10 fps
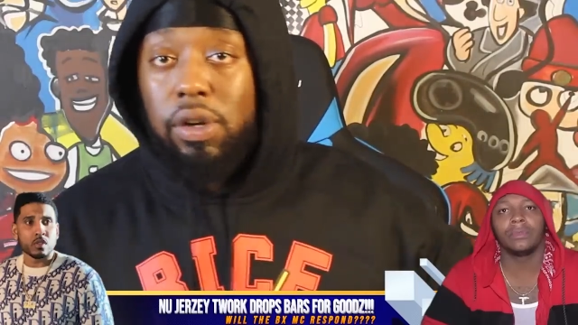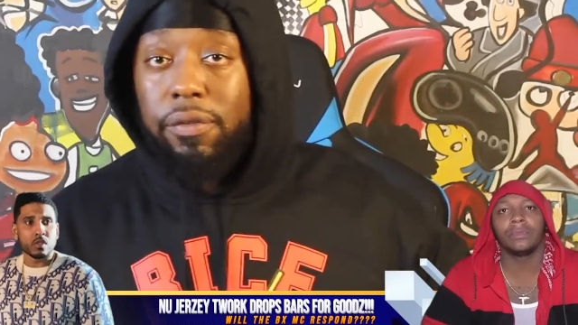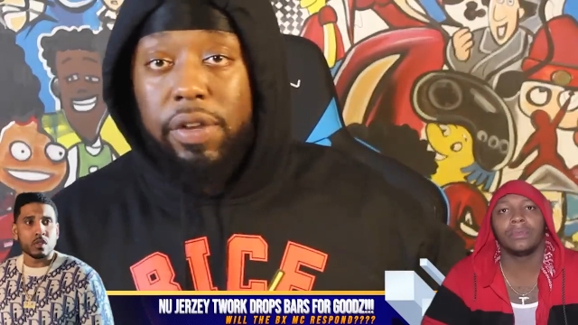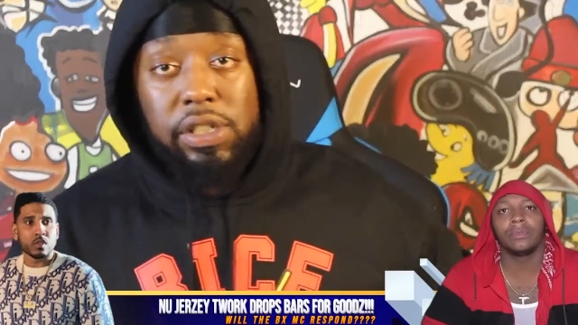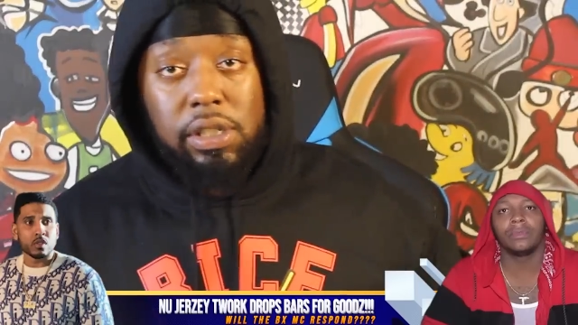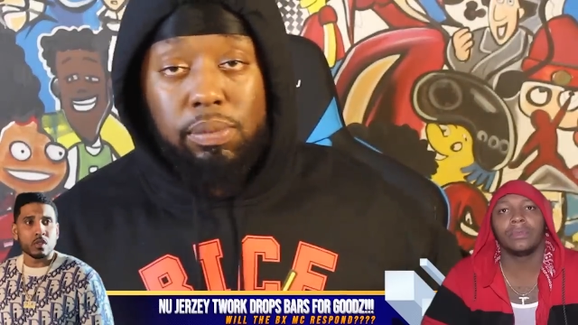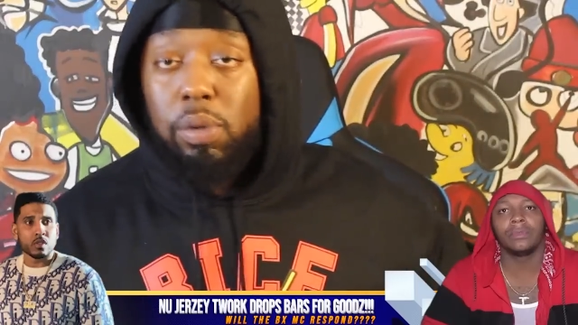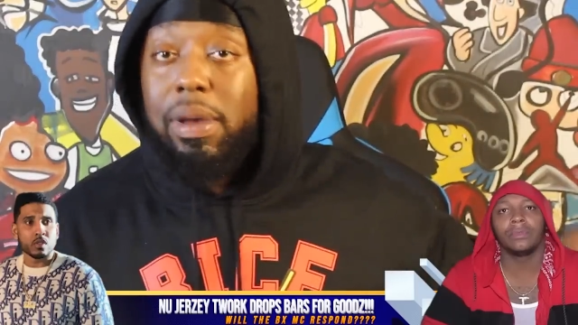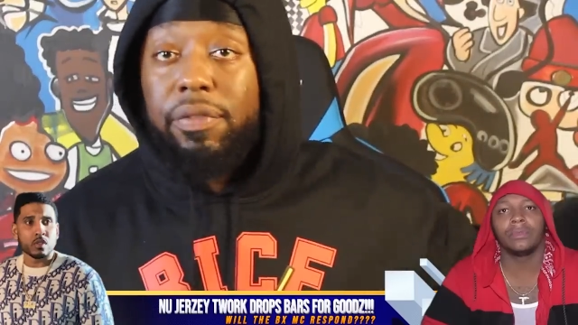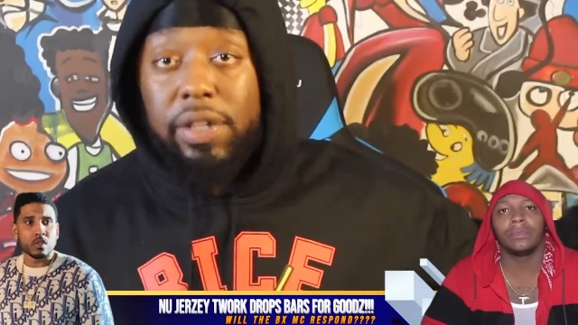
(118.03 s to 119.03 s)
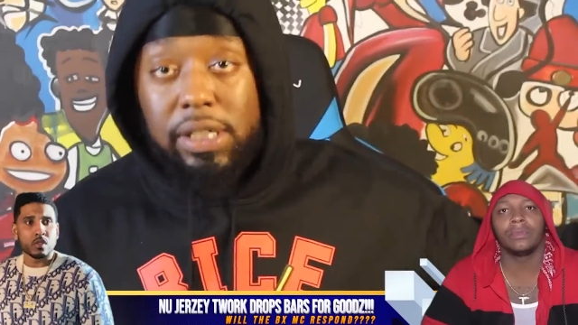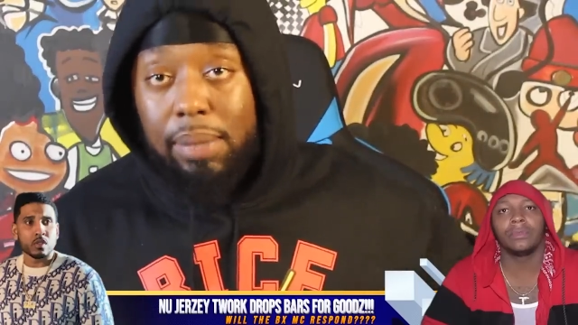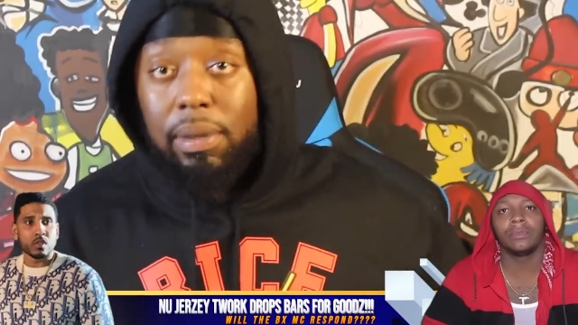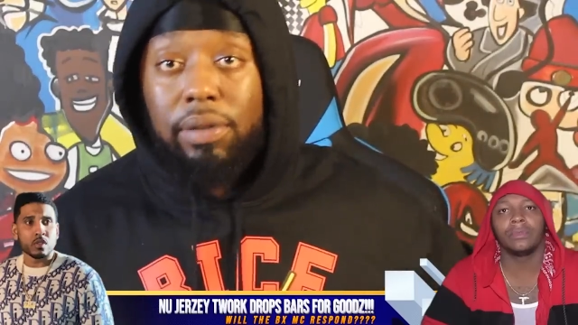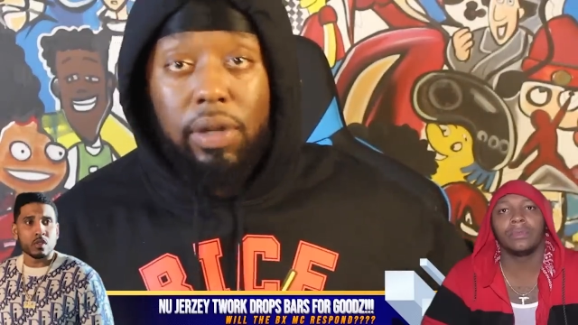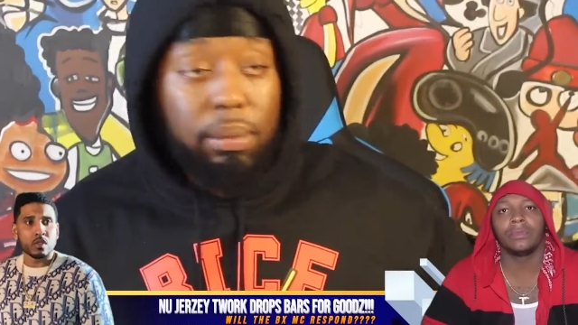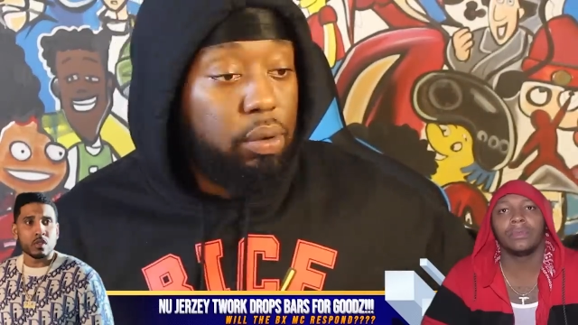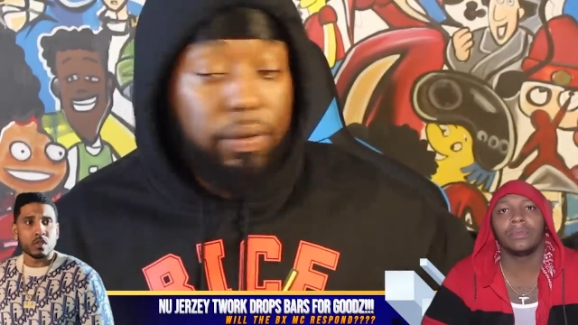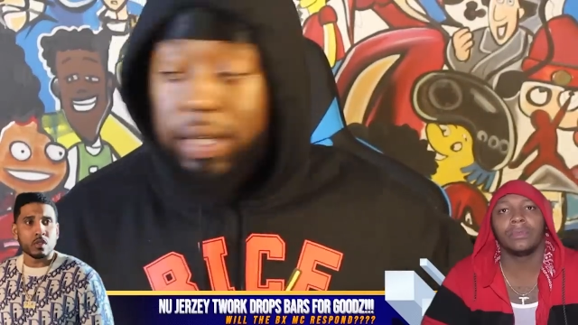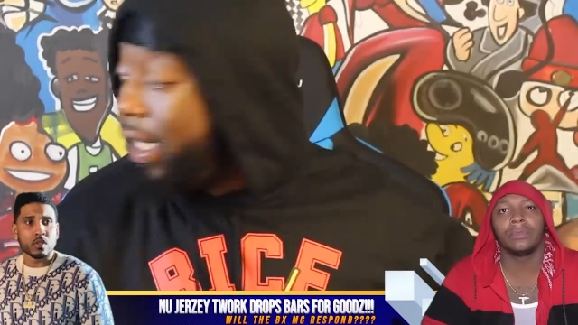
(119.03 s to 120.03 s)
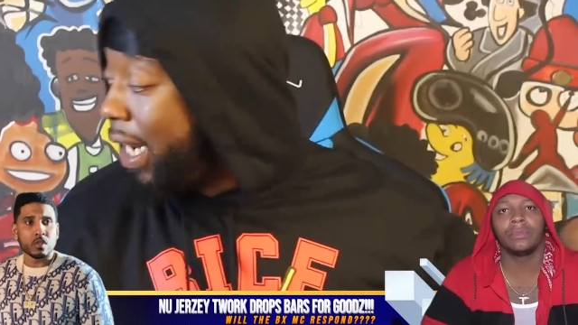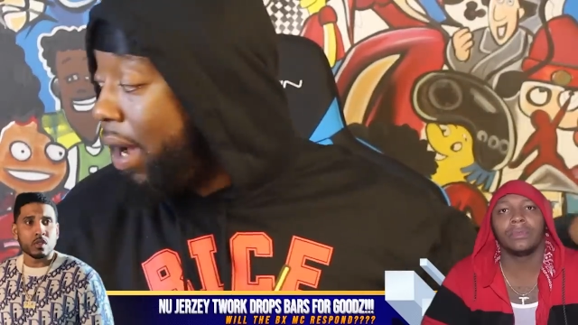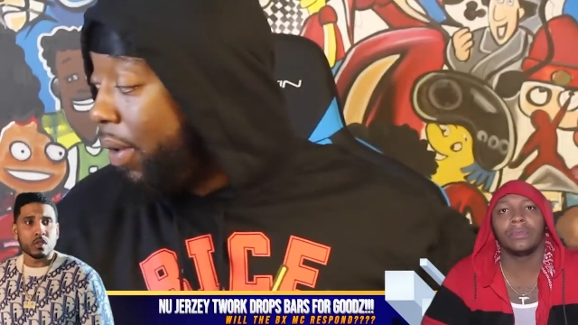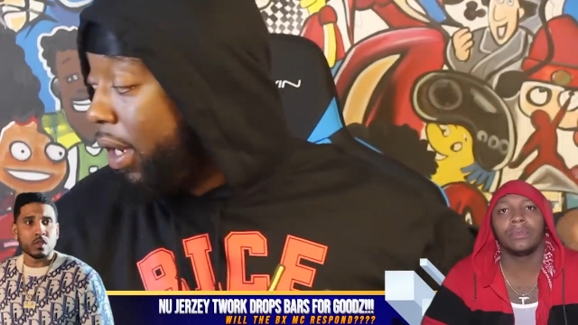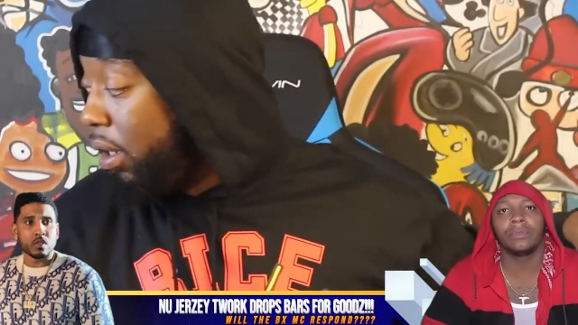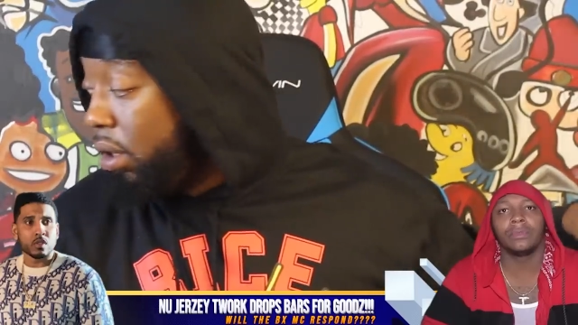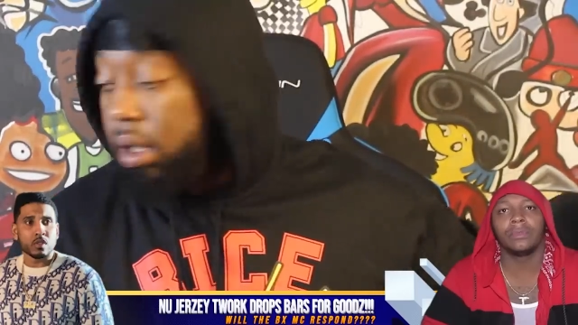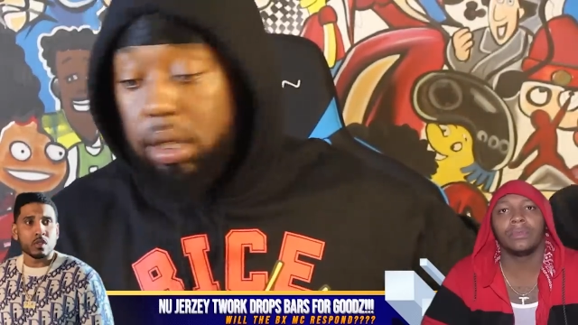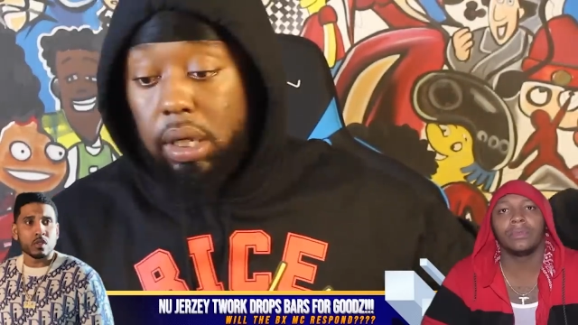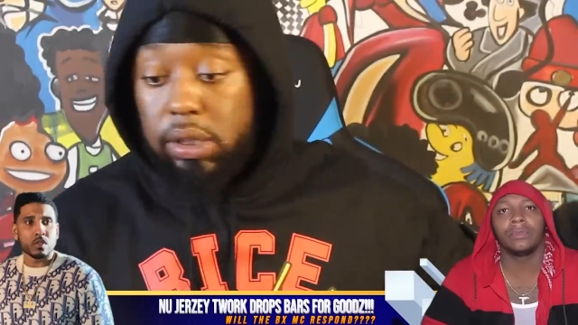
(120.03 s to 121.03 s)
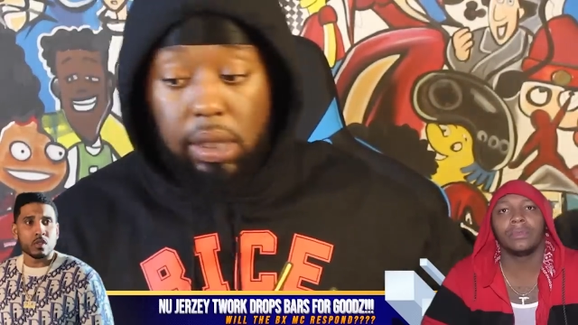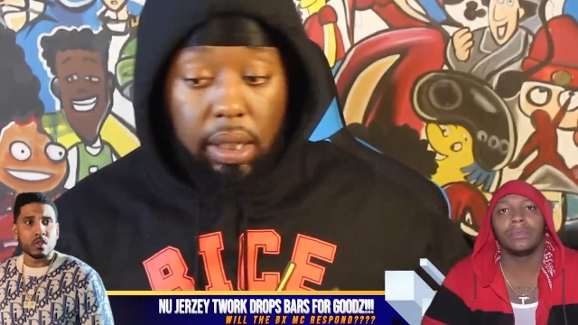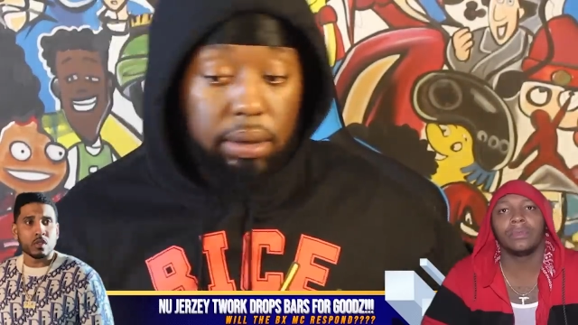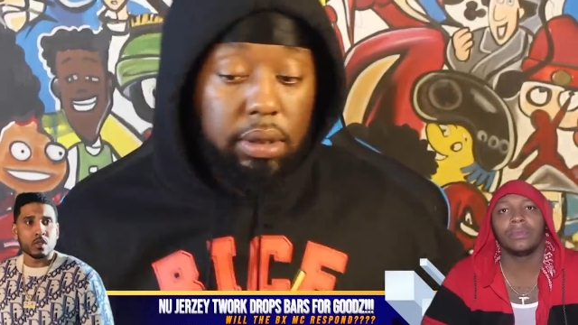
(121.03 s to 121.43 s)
Speaker 1: you gonna finish this movie. You better finish that motherfucking movie and get out here. You because uh